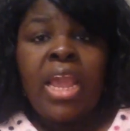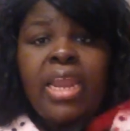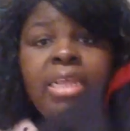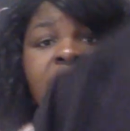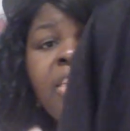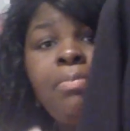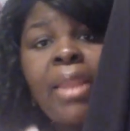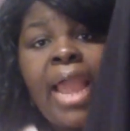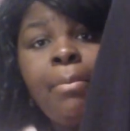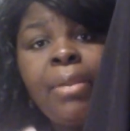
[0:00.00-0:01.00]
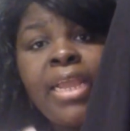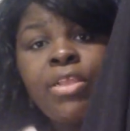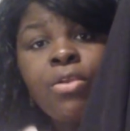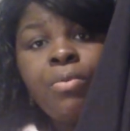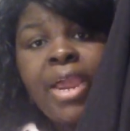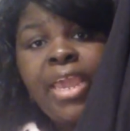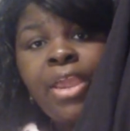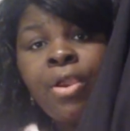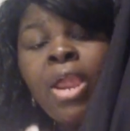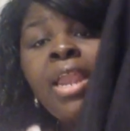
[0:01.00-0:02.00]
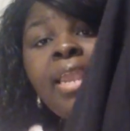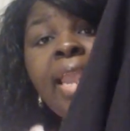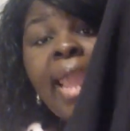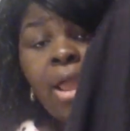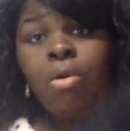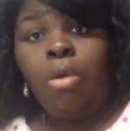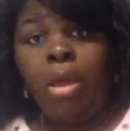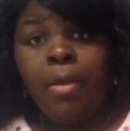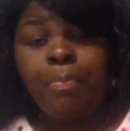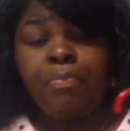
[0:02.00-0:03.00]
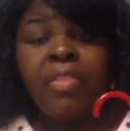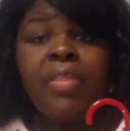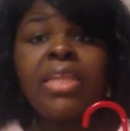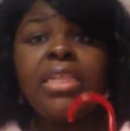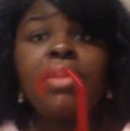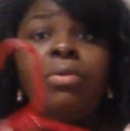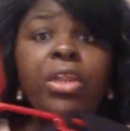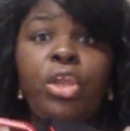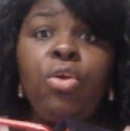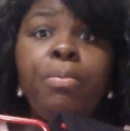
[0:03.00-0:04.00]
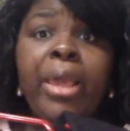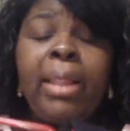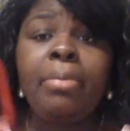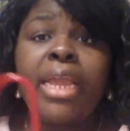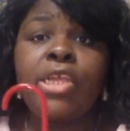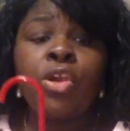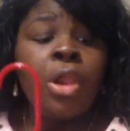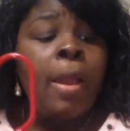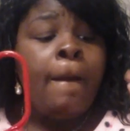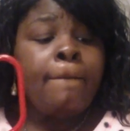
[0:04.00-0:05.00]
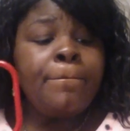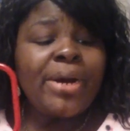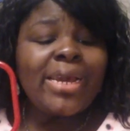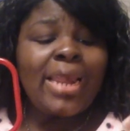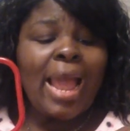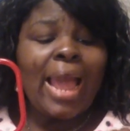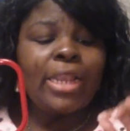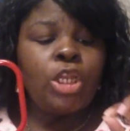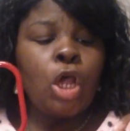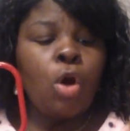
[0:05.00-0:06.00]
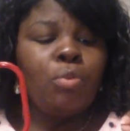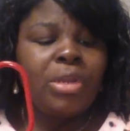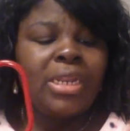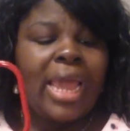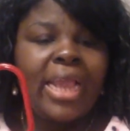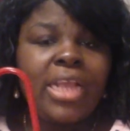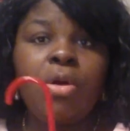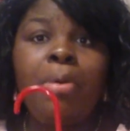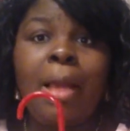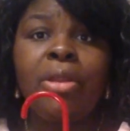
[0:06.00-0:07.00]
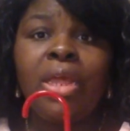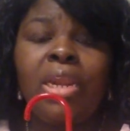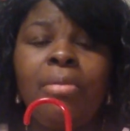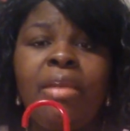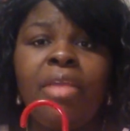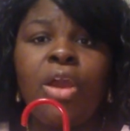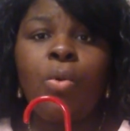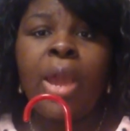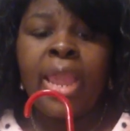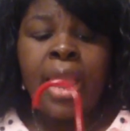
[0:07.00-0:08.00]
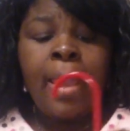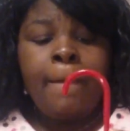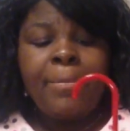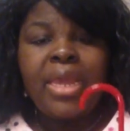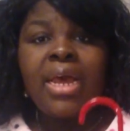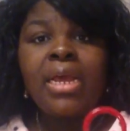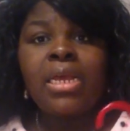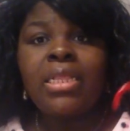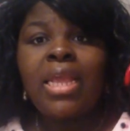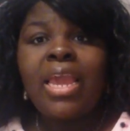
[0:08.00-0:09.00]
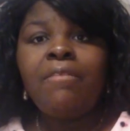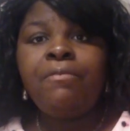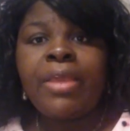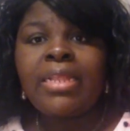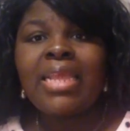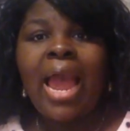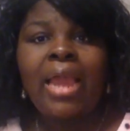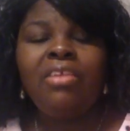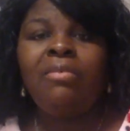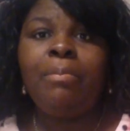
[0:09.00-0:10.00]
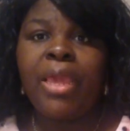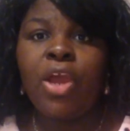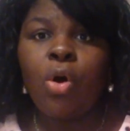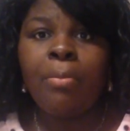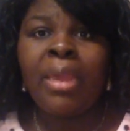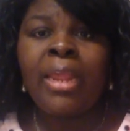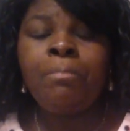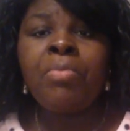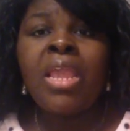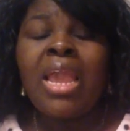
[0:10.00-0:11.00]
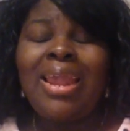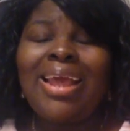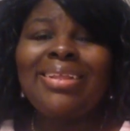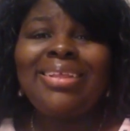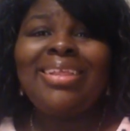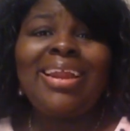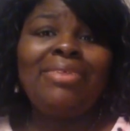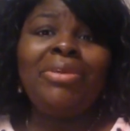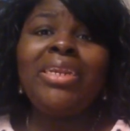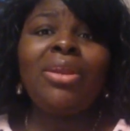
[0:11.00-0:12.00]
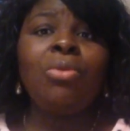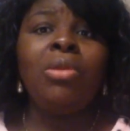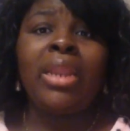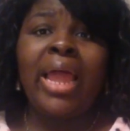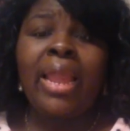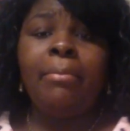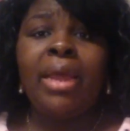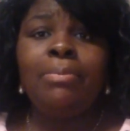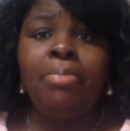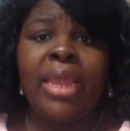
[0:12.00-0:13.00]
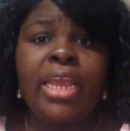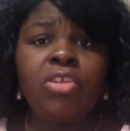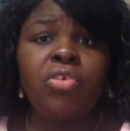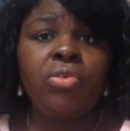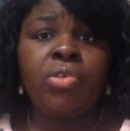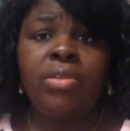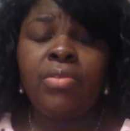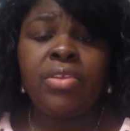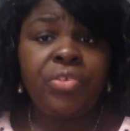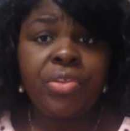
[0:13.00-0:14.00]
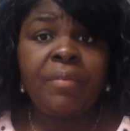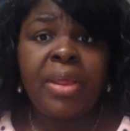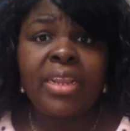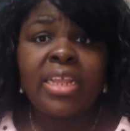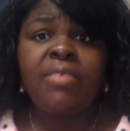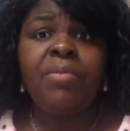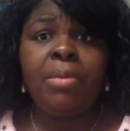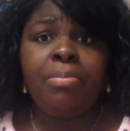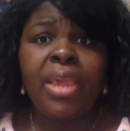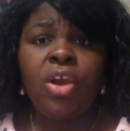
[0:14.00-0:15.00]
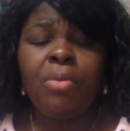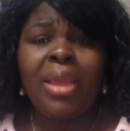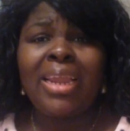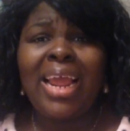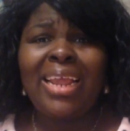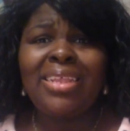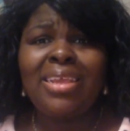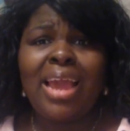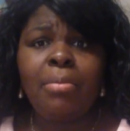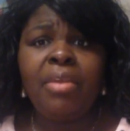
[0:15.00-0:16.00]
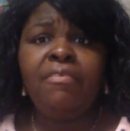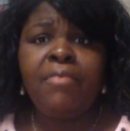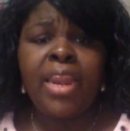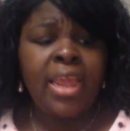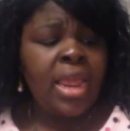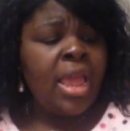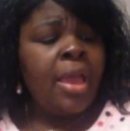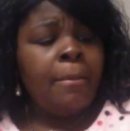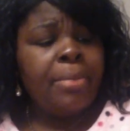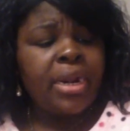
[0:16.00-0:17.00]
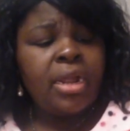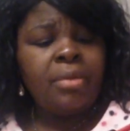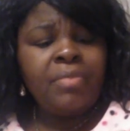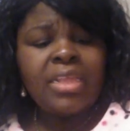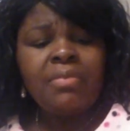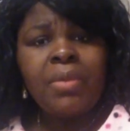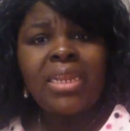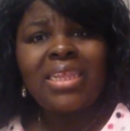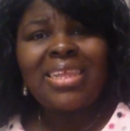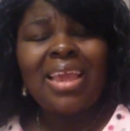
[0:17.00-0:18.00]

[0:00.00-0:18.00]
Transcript: And it's this black blazer right here. Now, this is a really cute blazer, but I don't really like it, so I'm probably gonna end up giving it away because it fits kind of big on me. And as I said, I really don't like my blazers and stuff like that to fit big on me. I like it to kind of be fitted, but um, this fits.